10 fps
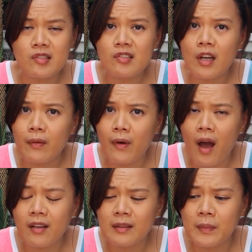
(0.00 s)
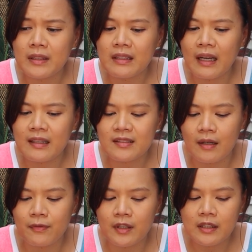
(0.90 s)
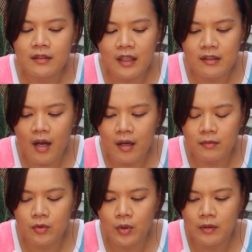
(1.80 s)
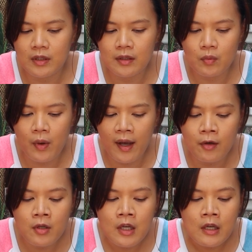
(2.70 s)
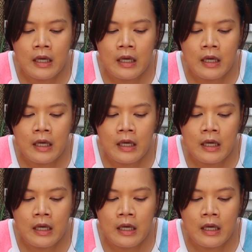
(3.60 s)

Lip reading: not rot, but they are suffering. They're not doing really well.